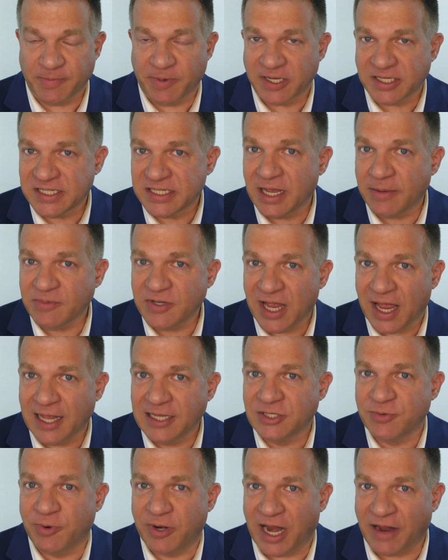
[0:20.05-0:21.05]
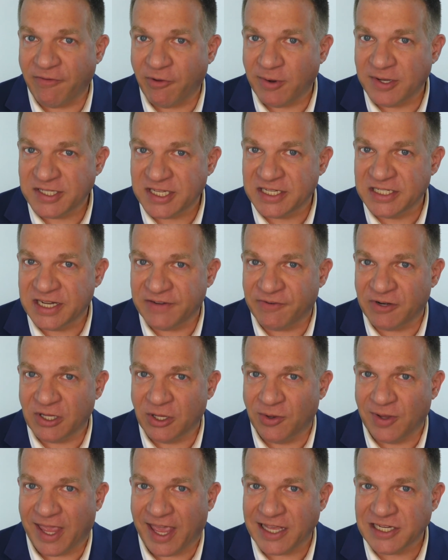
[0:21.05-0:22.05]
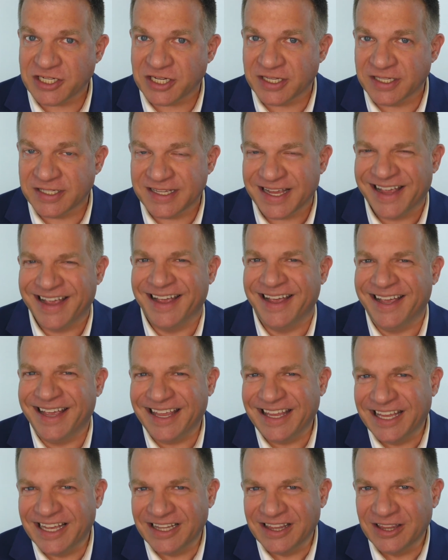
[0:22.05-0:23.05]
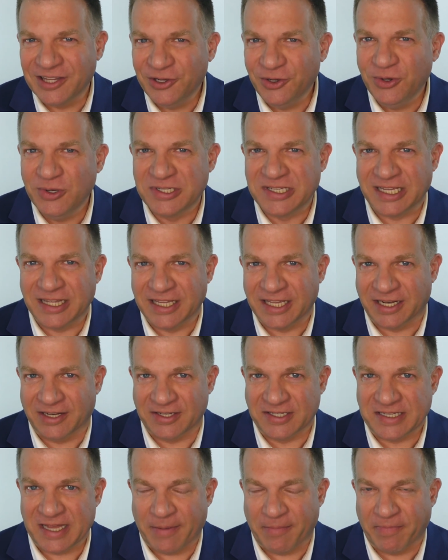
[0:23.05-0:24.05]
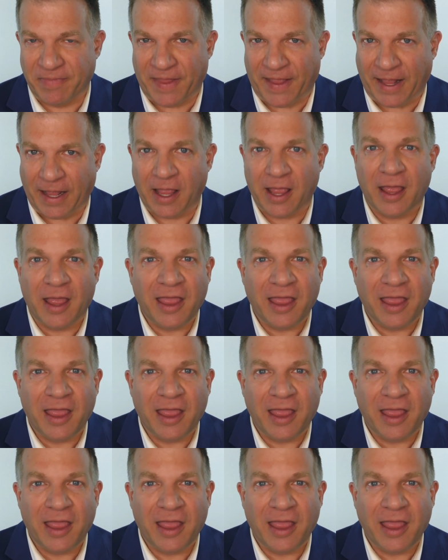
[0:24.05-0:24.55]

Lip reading: But sometimes when everyone's in different locations, you lose a little something.